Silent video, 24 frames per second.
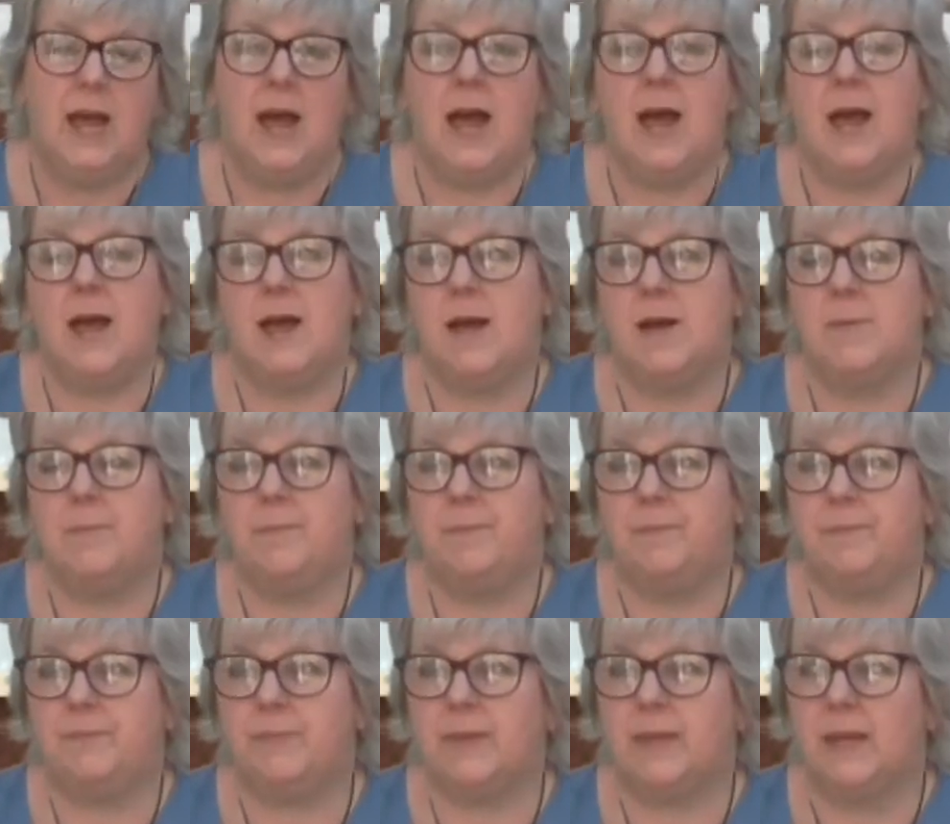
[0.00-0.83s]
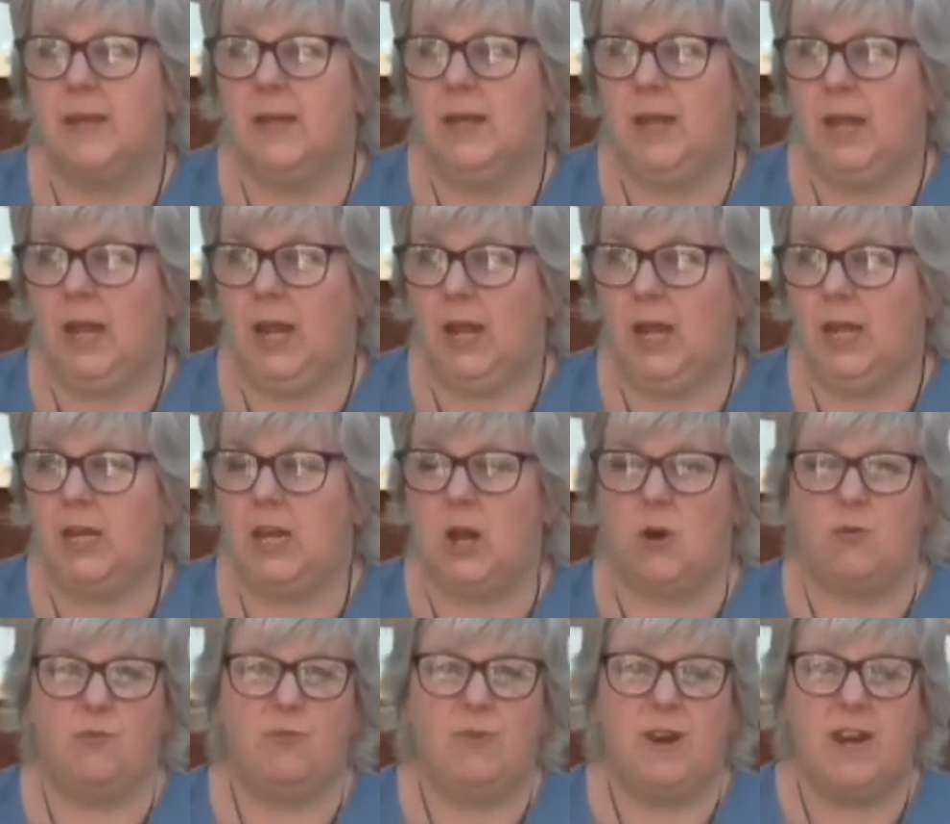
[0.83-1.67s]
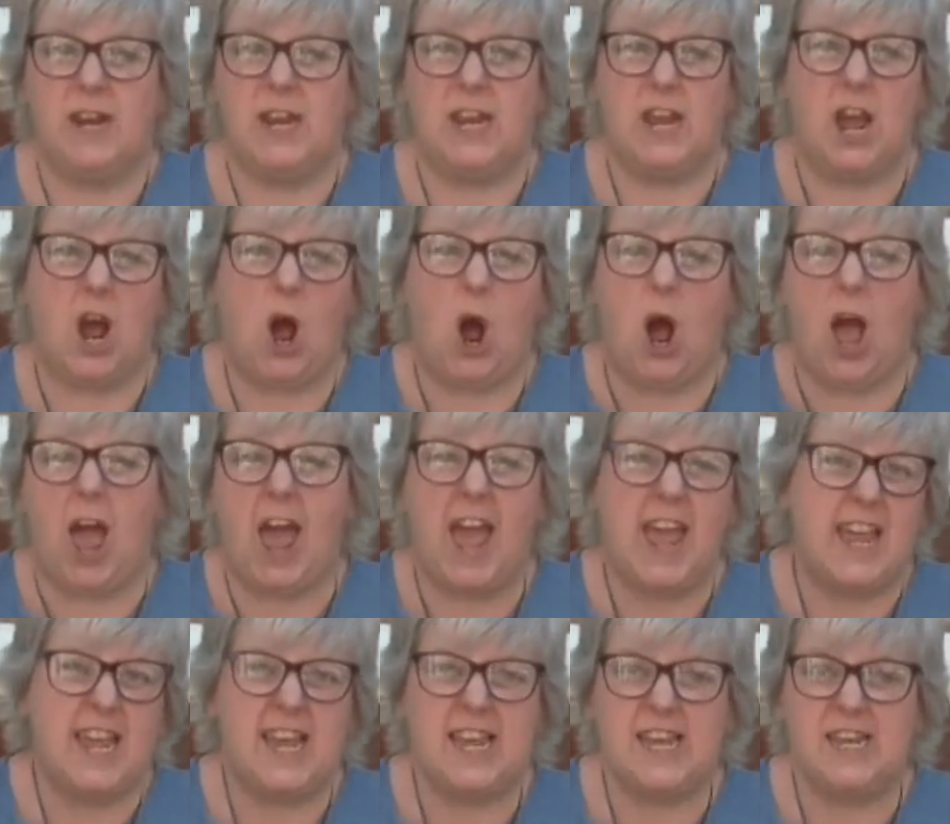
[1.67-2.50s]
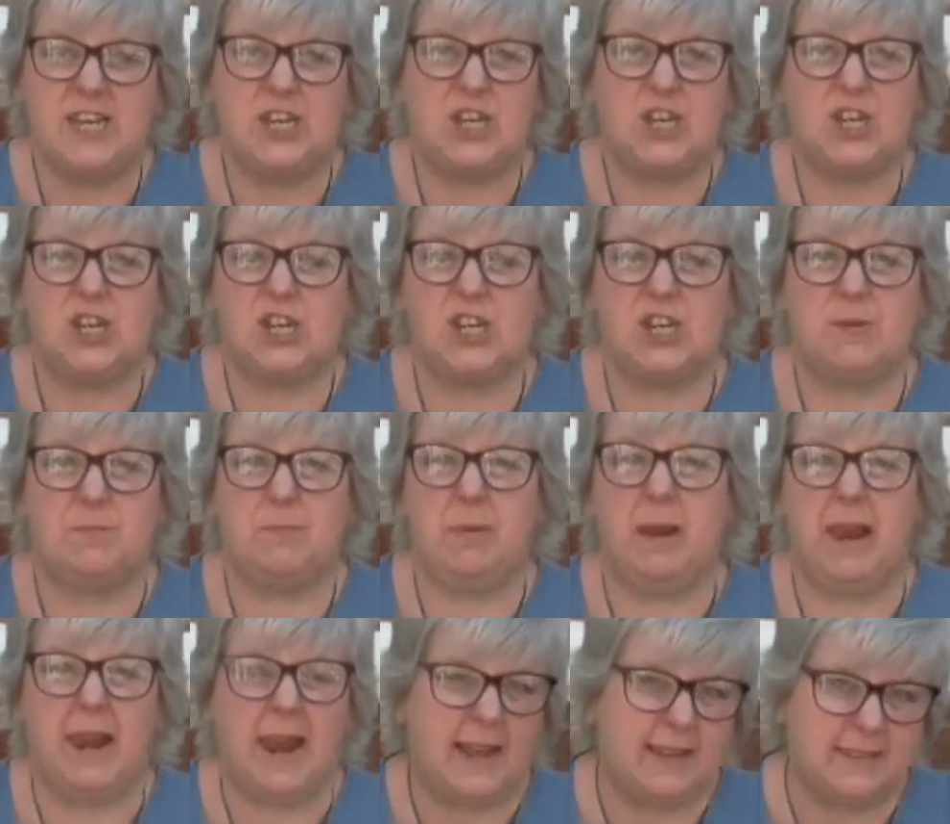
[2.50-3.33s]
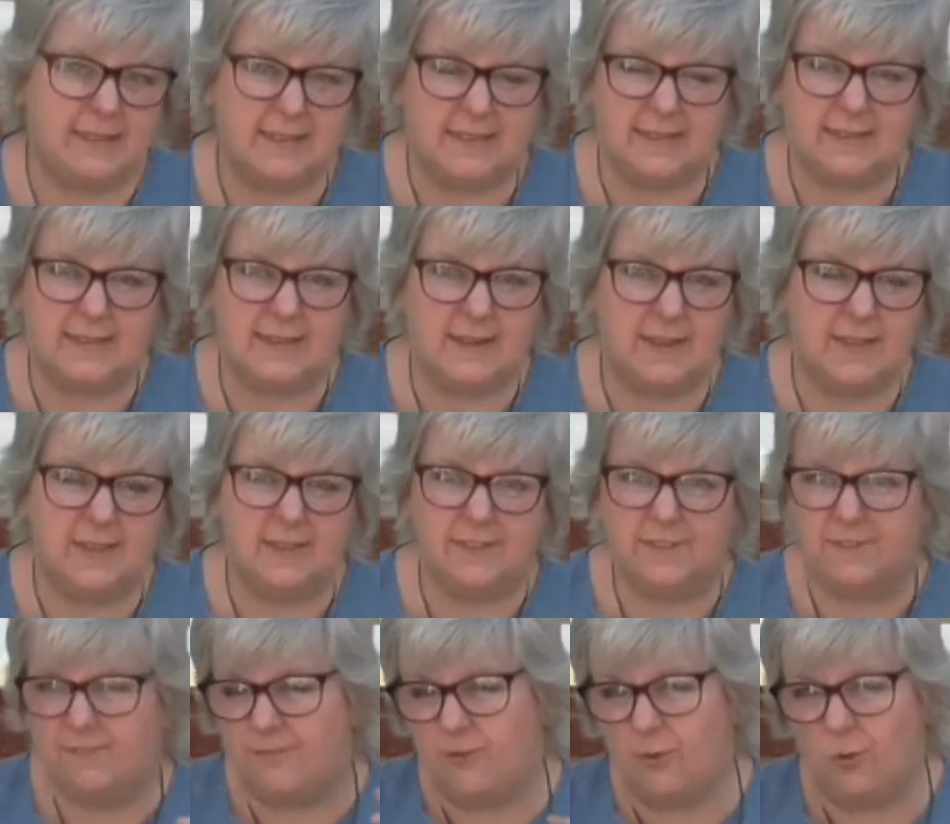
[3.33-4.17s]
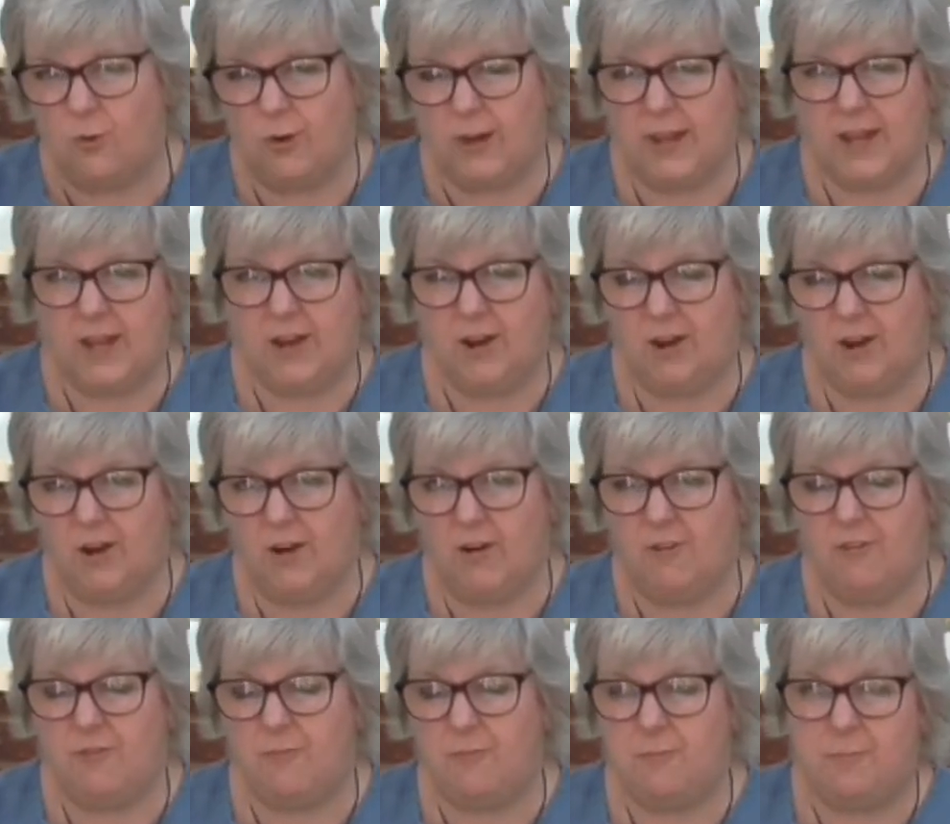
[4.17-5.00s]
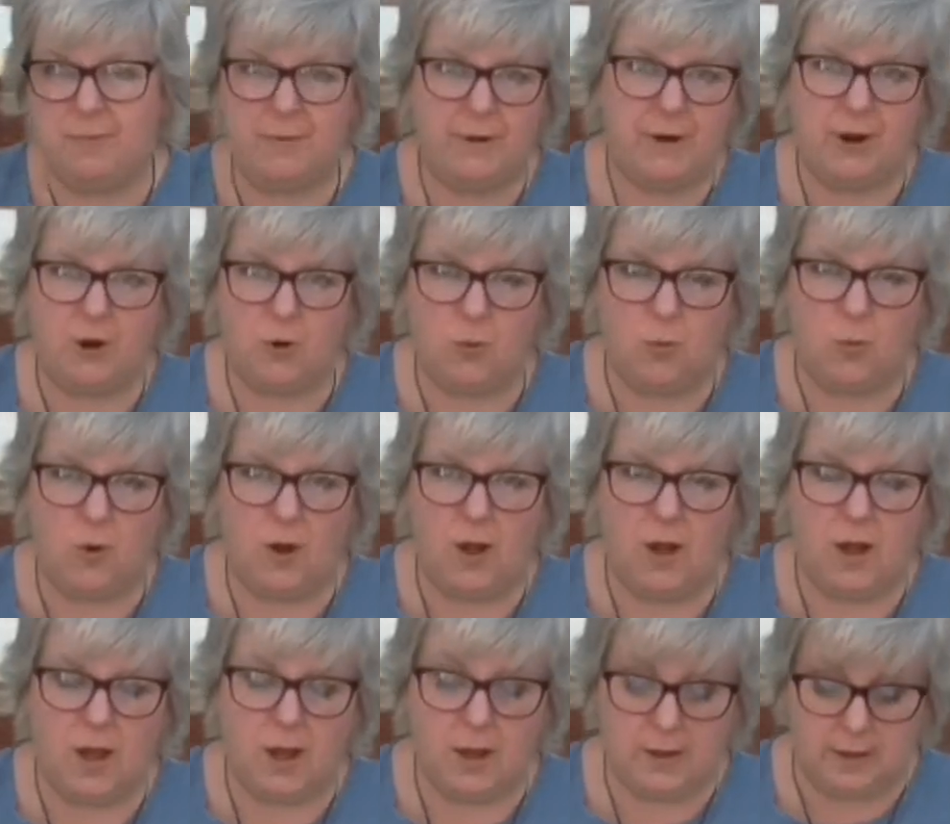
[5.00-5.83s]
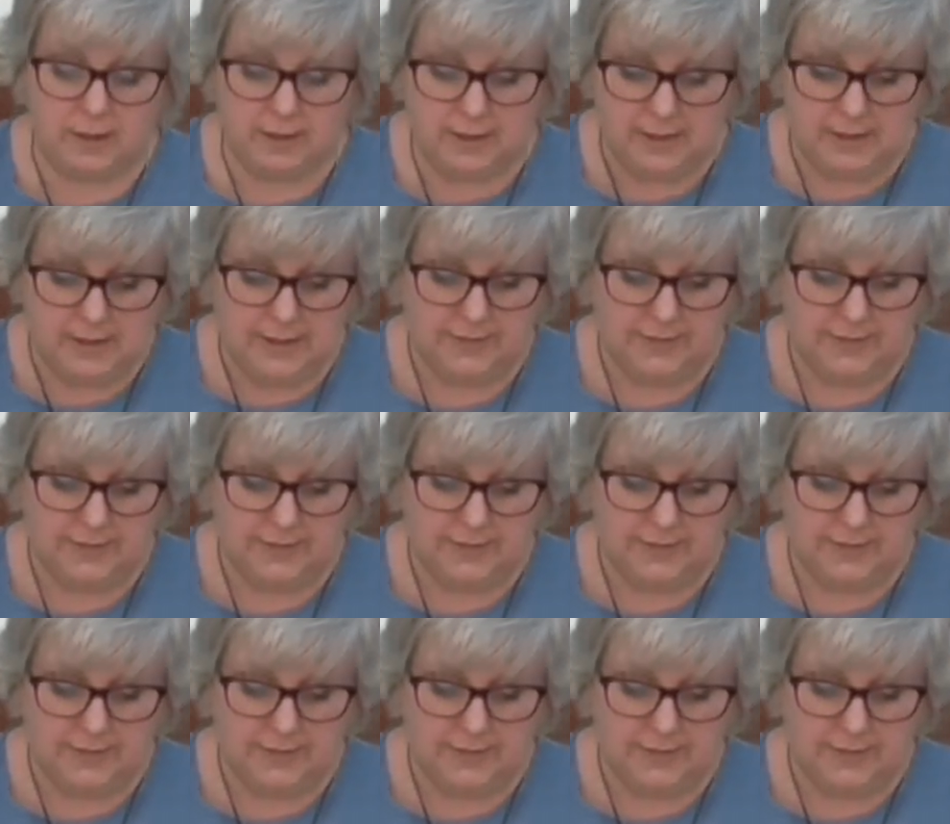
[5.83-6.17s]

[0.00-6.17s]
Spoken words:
you know, really aged plaster that's falling off, brickwork.